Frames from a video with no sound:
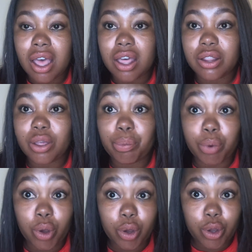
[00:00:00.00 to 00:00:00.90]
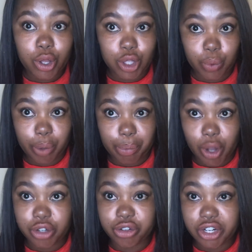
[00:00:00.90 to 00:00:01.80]
the book You Were Born
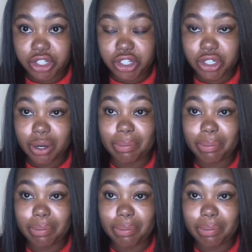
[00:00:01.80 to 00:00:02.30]
Rich